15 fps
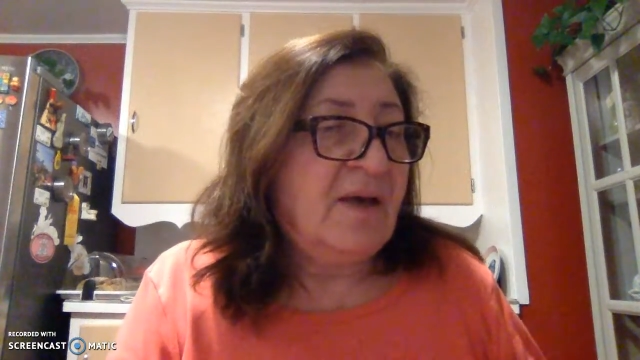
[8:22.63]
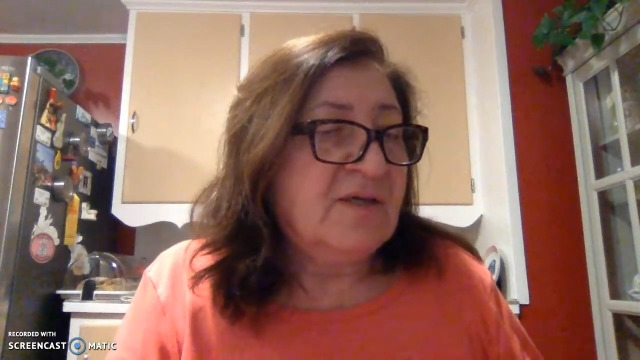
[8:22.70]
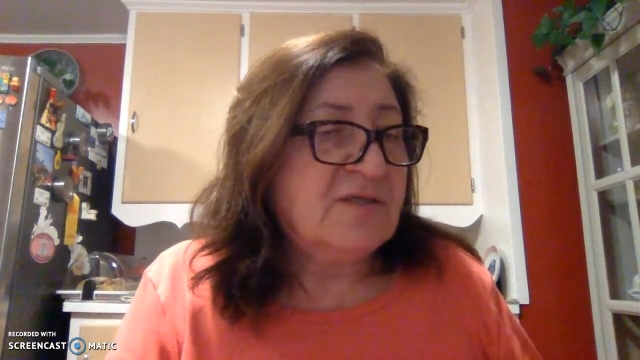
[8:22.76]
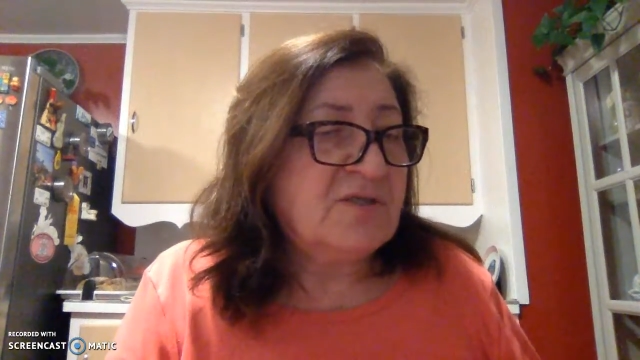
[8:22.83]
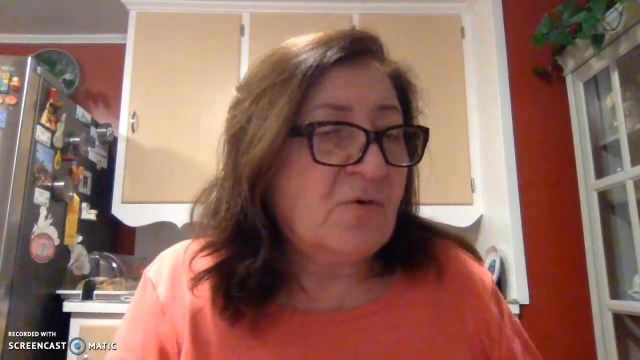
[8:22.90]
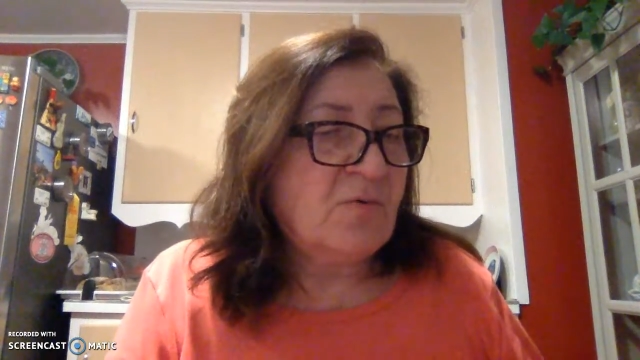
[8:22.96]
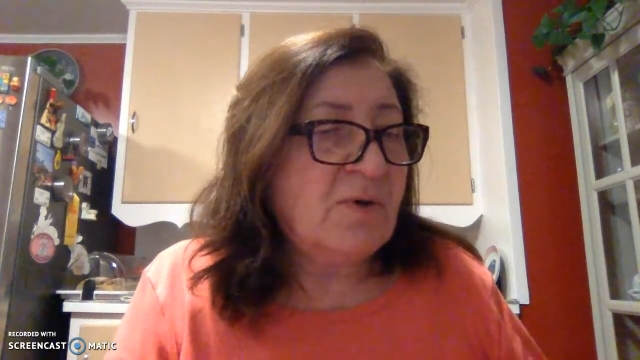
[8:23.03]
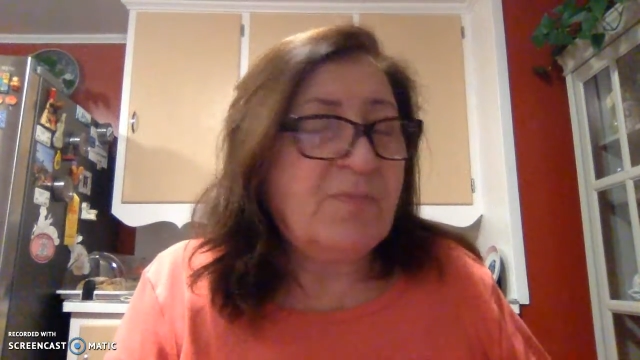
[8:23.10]

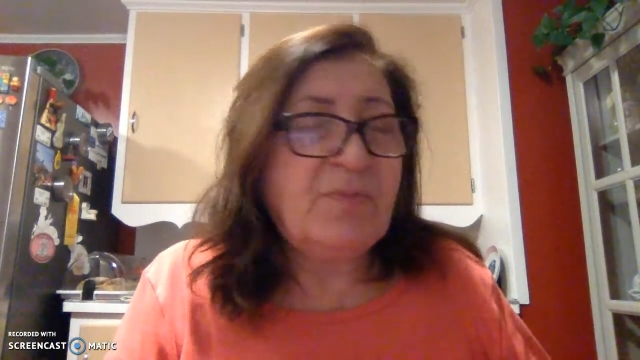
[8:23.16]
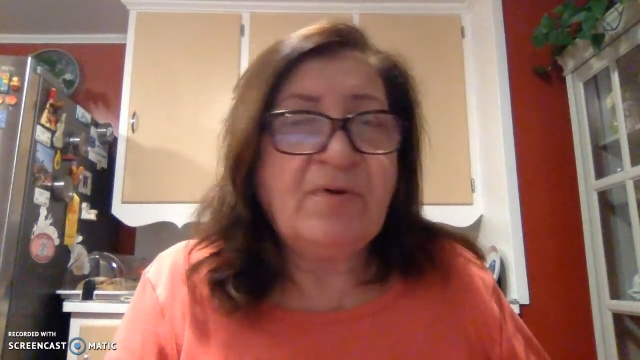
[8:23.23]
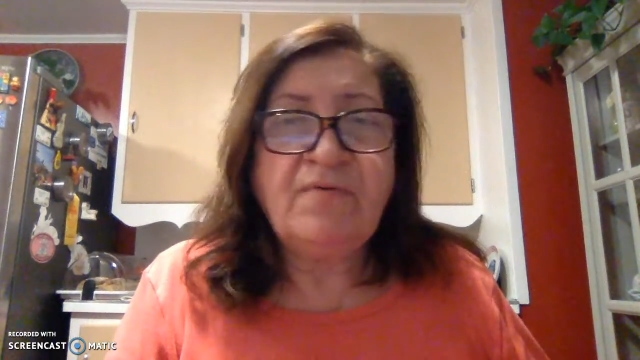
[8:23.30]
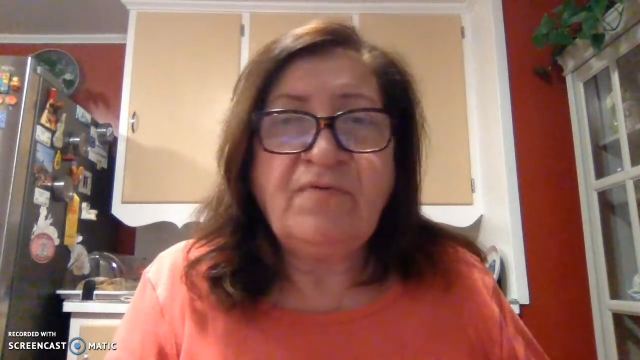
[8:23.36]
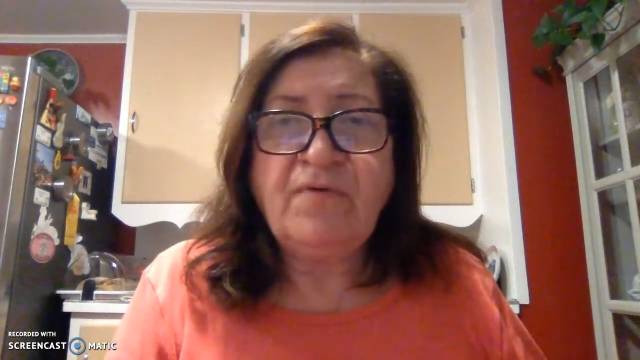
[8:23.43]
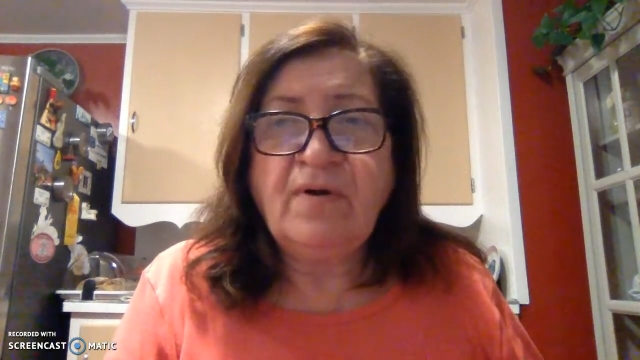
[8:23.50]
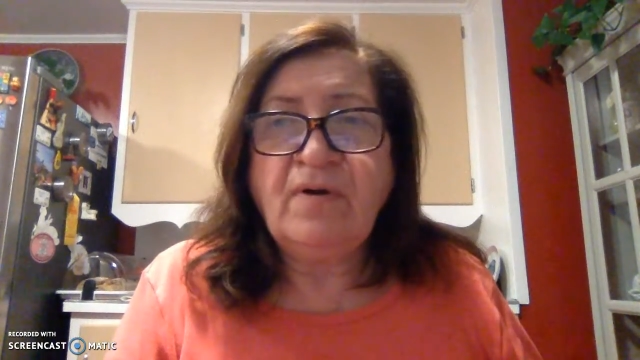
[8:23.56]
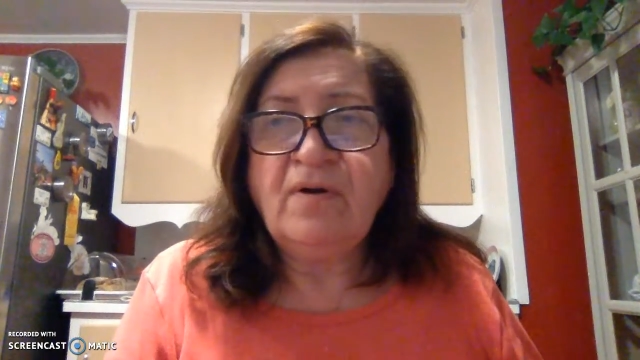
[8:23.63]
So we
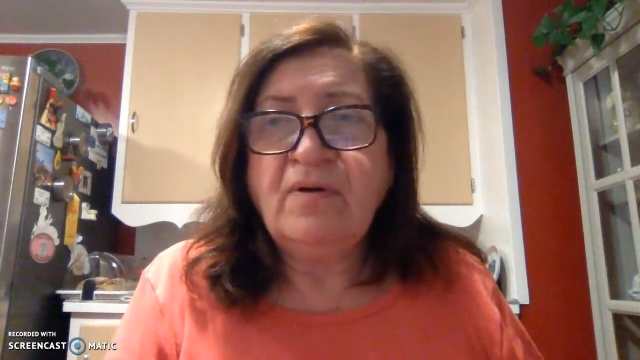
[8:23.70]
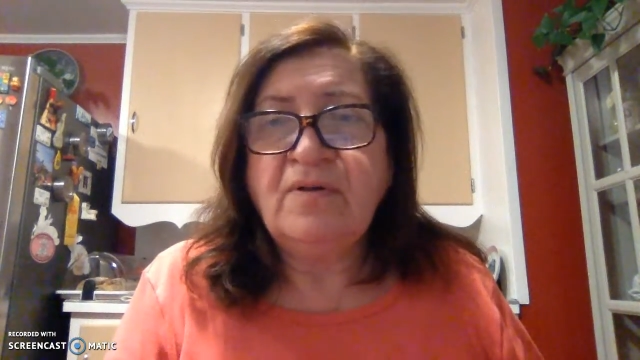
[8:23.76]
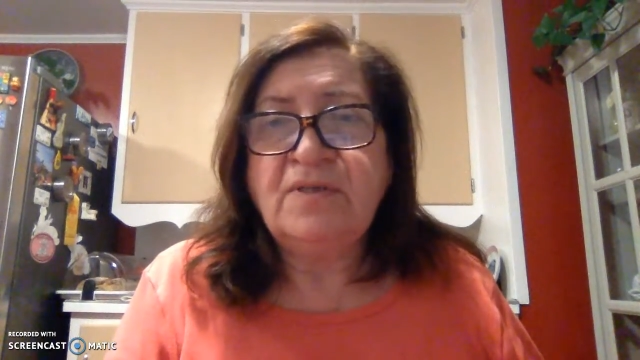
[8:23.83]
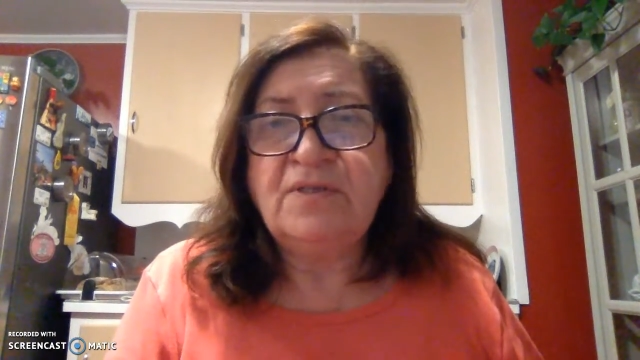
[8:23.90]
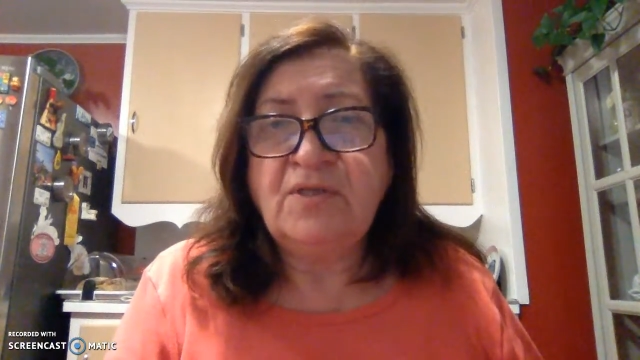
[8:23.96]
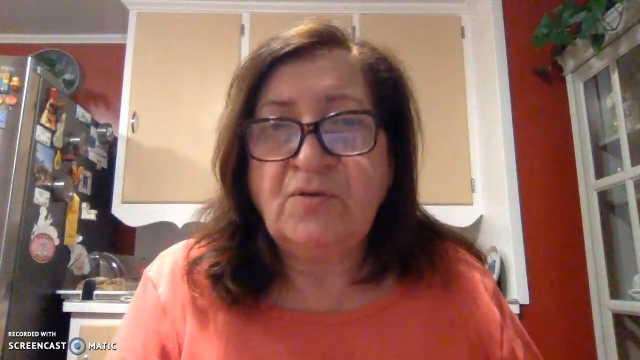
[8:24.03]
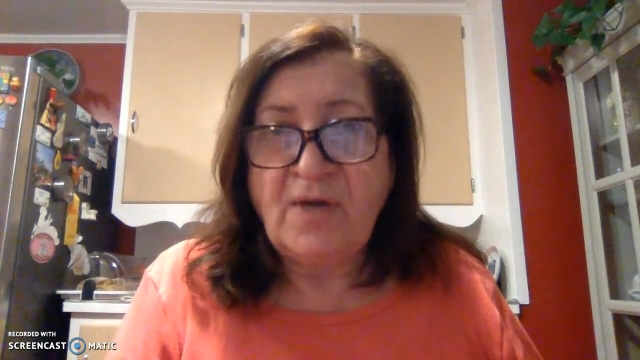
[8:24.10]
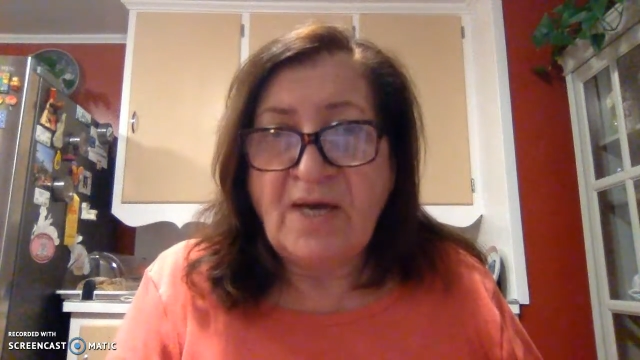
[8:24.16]
prefer
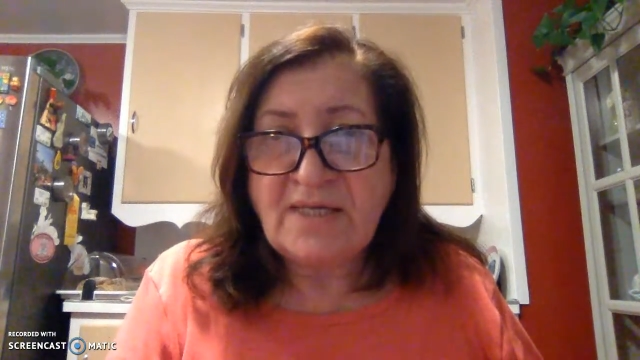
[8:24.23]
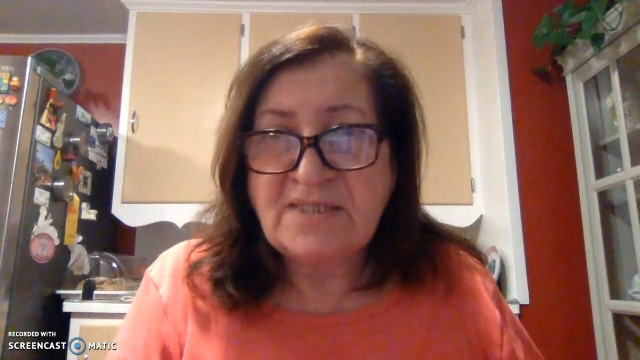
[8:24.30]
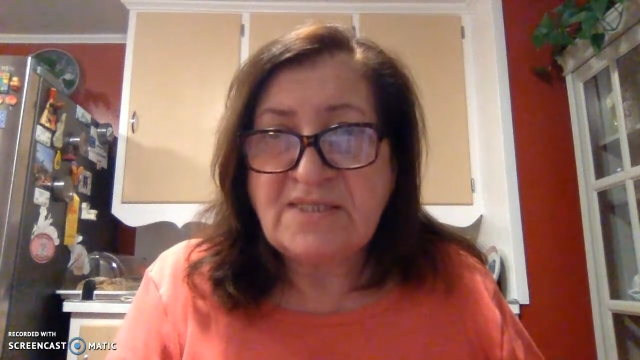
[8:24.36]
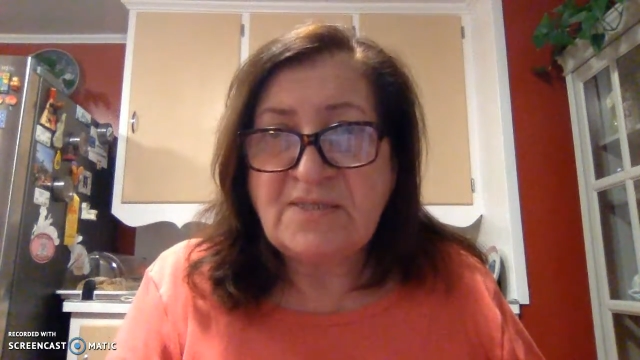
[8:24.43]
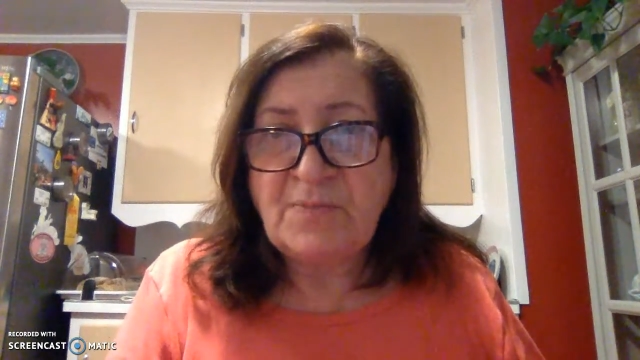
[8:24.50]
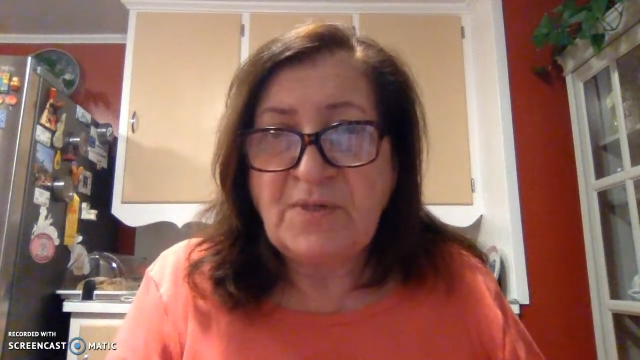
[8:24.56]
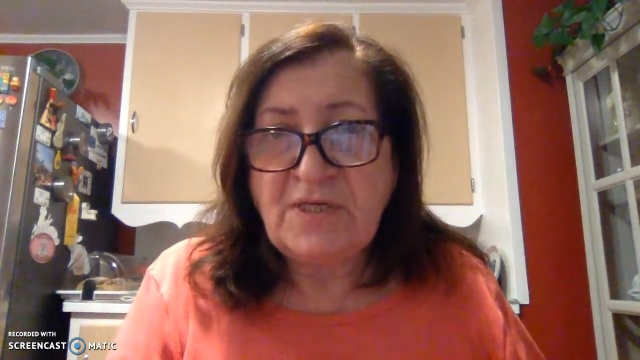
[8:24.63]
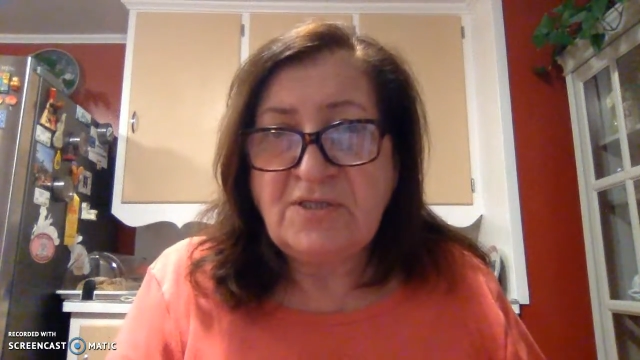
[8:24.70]
direct
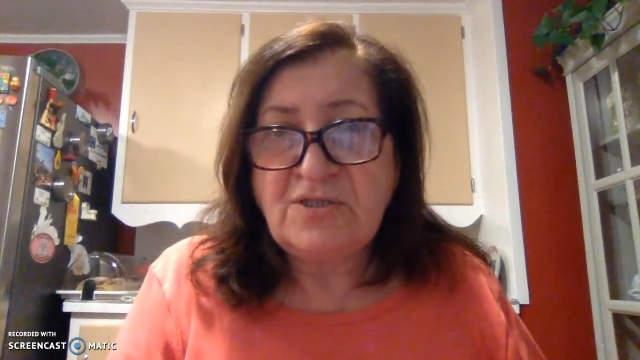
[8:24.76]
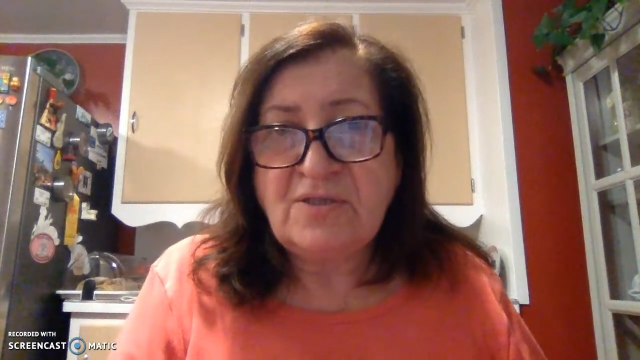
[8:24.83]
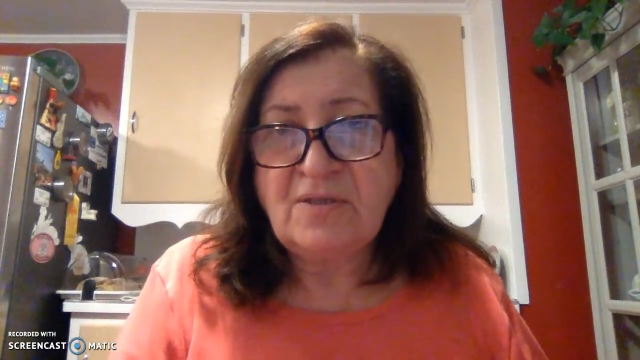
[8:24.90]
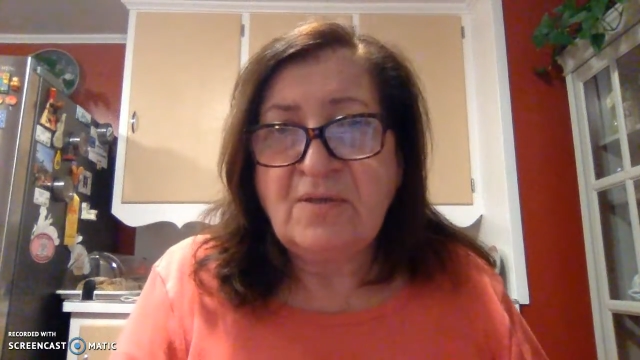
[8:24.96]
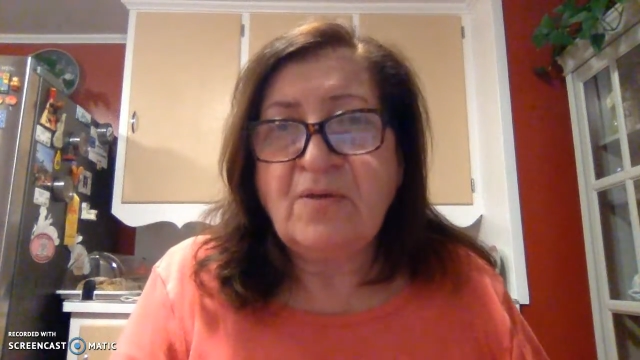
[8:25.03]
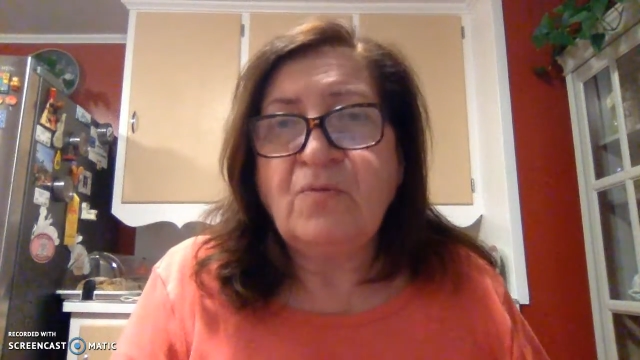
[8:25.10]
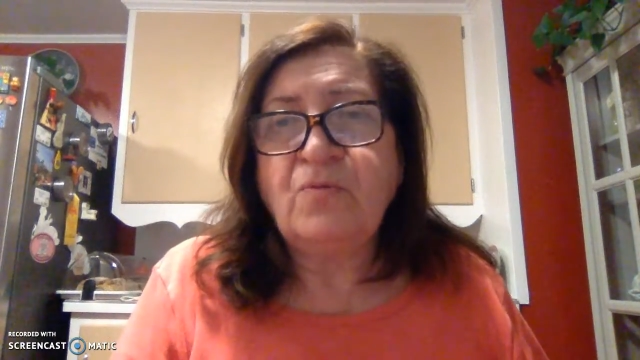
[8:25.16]
speech.